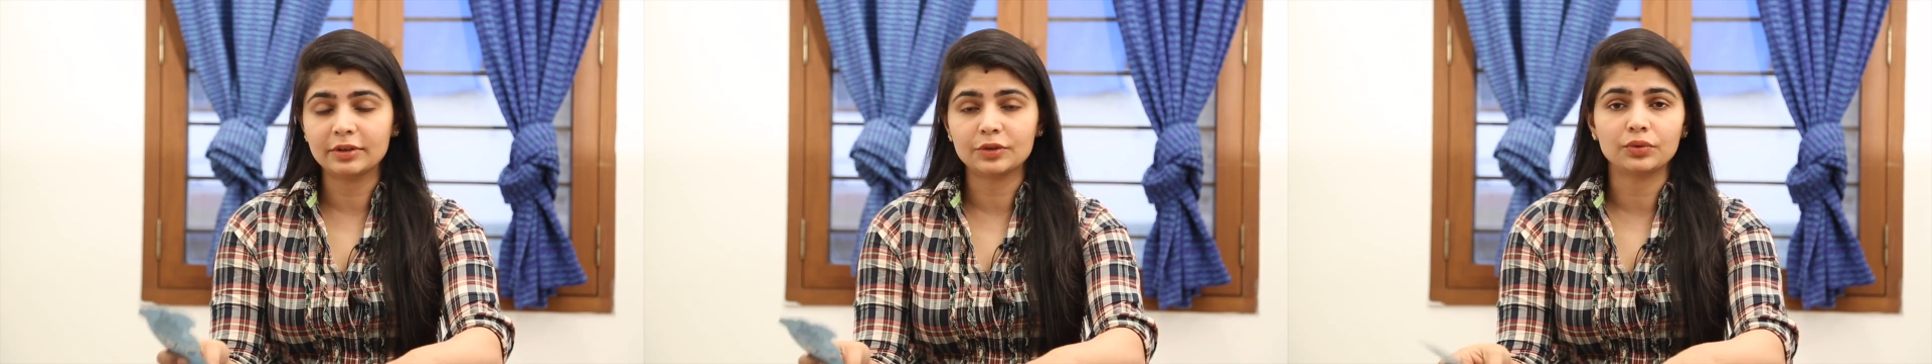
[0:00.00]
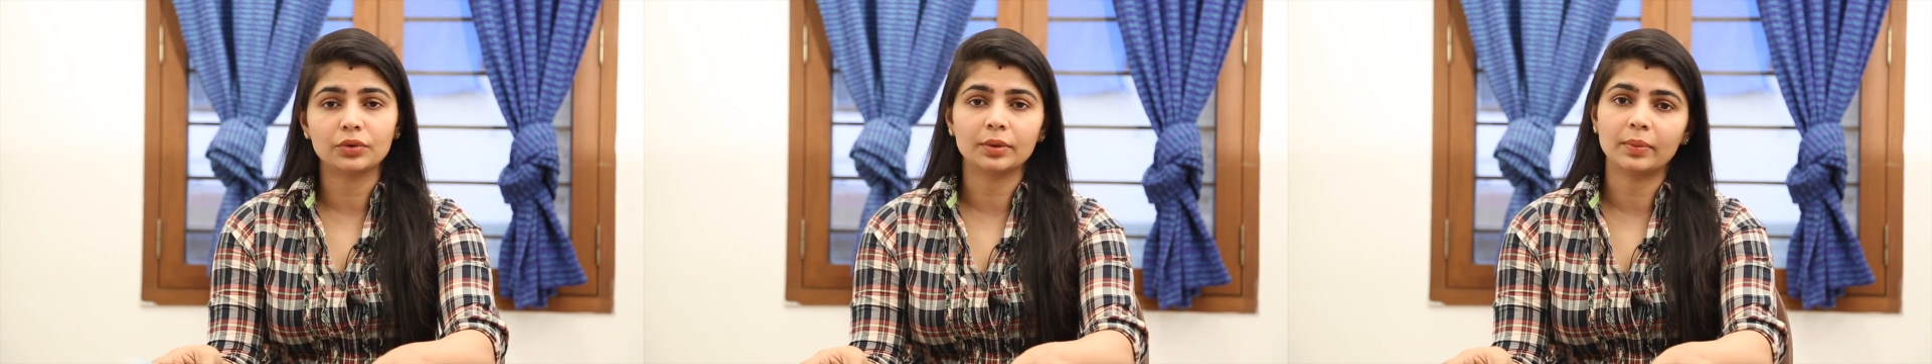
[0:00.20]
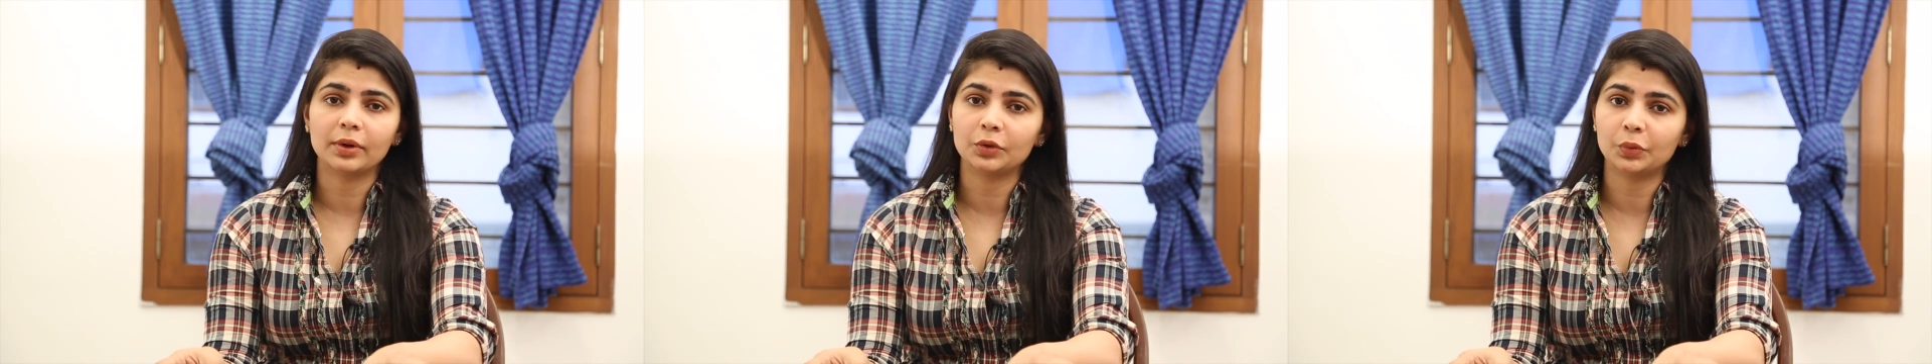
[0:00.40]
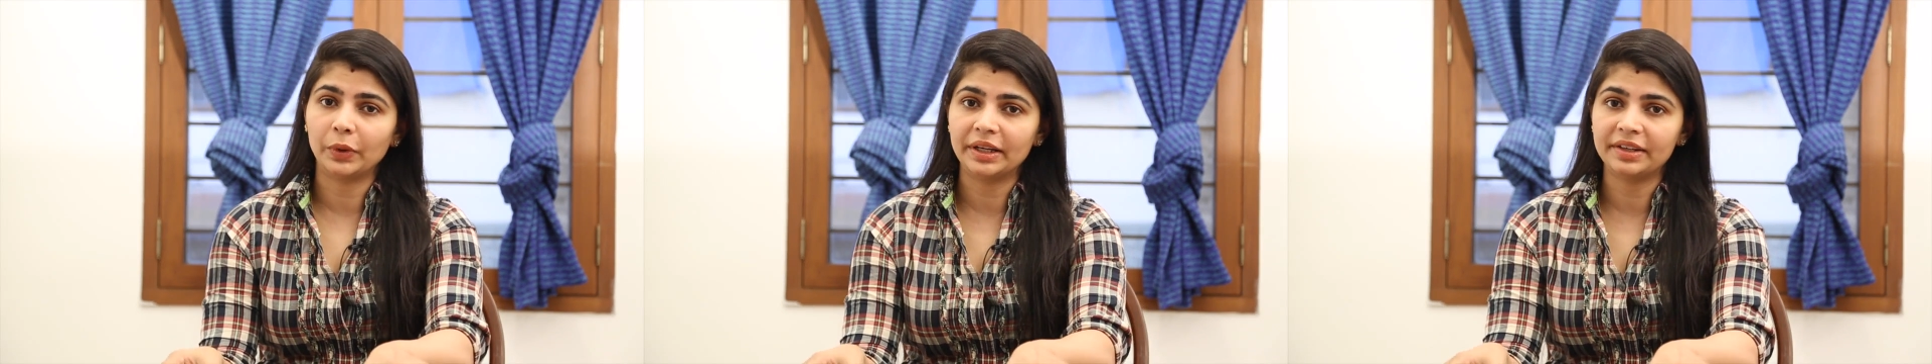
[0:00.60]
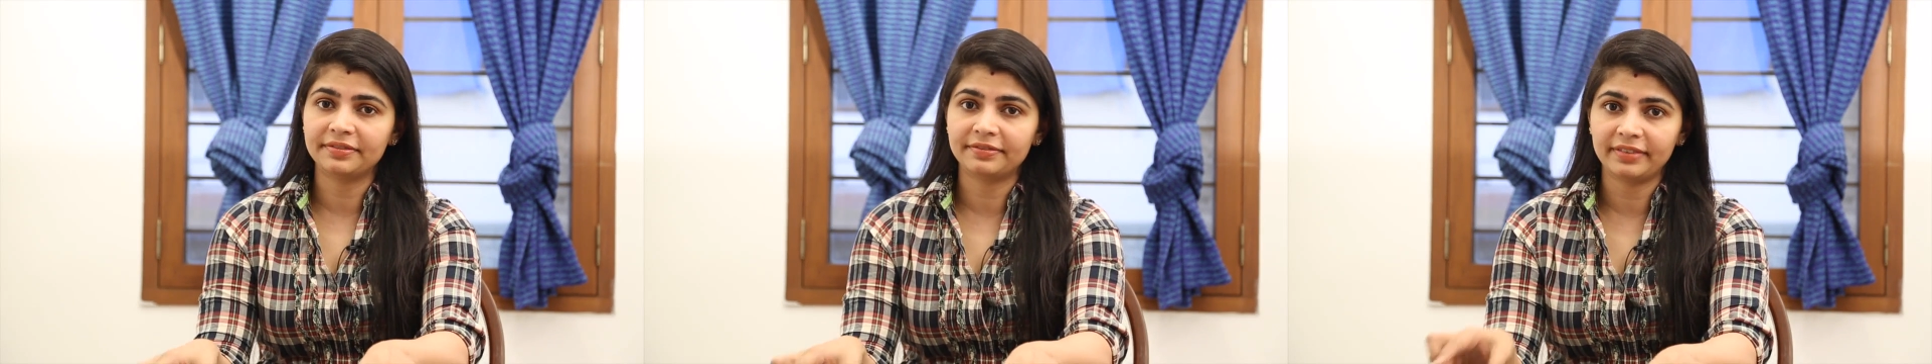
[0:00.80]
it for about
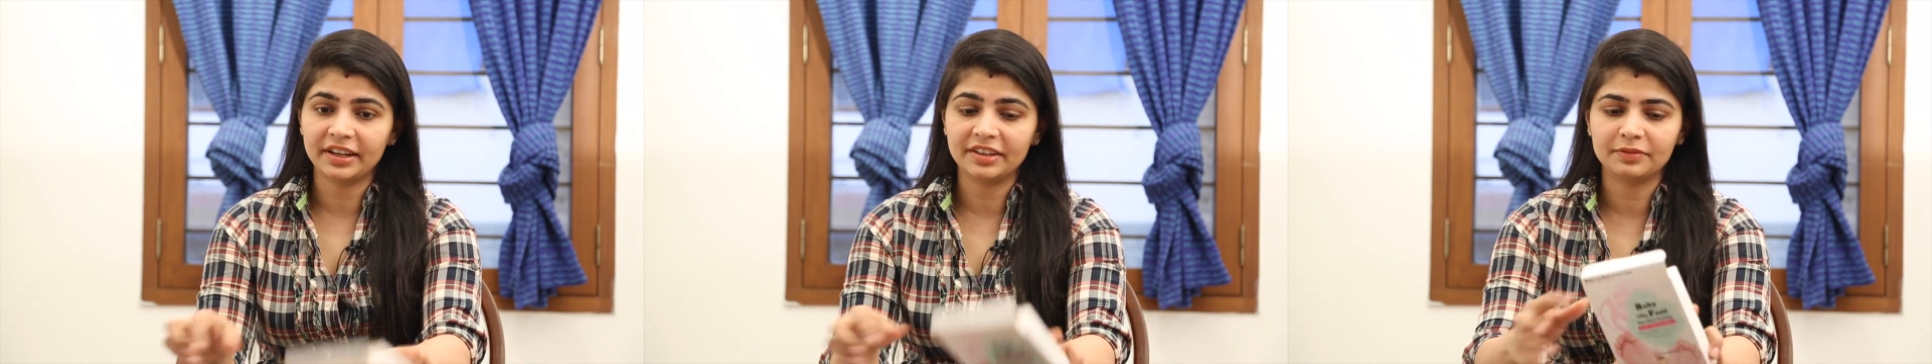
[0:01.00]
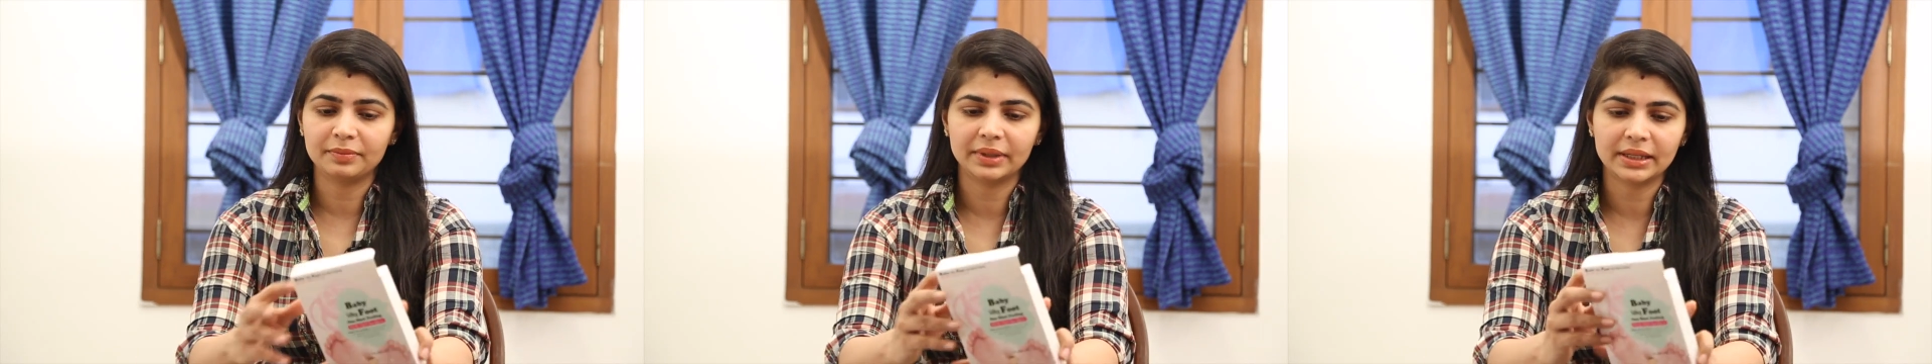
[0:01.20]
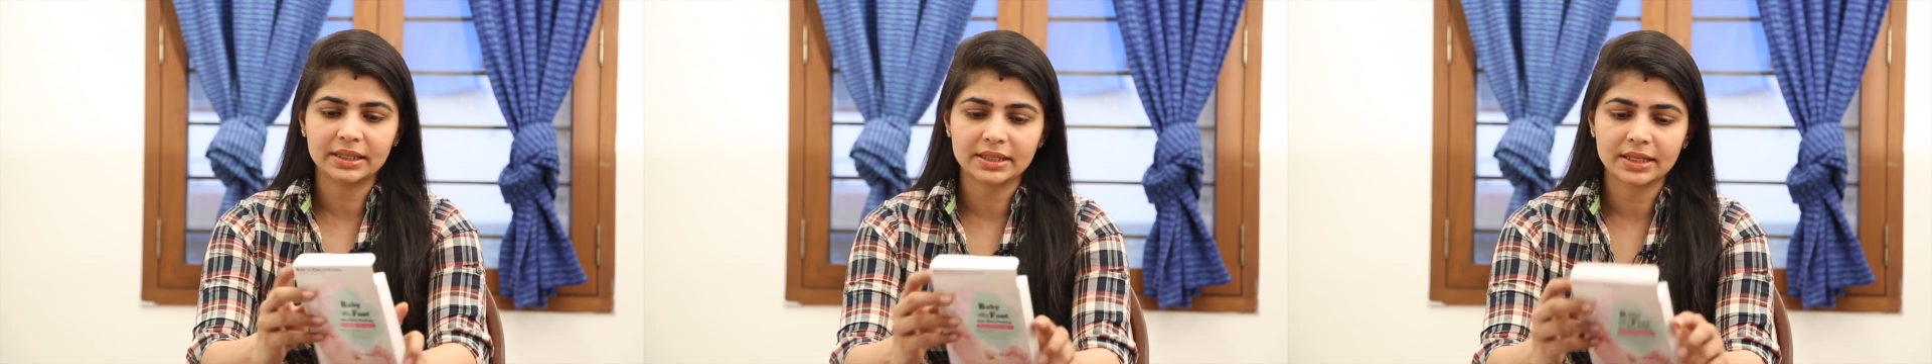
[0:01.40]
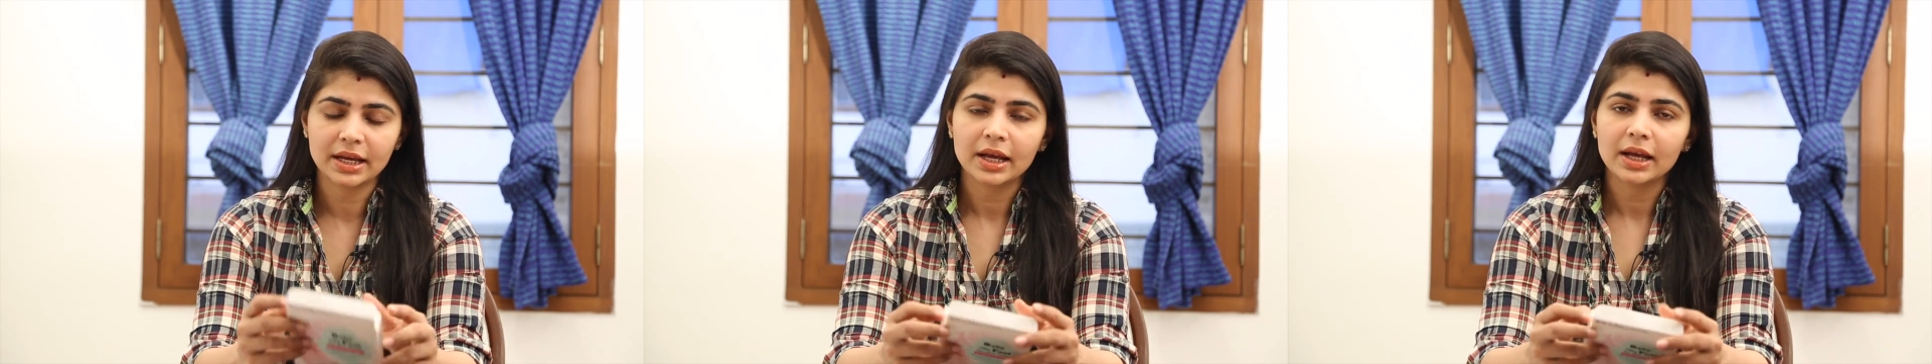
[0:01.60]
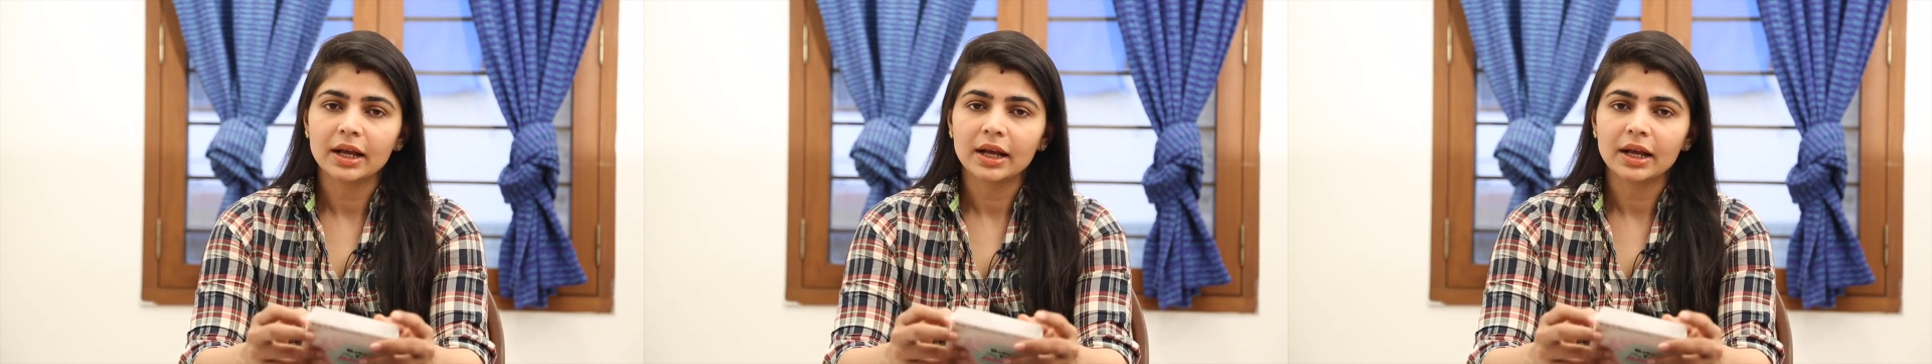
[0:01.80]
25 minutes.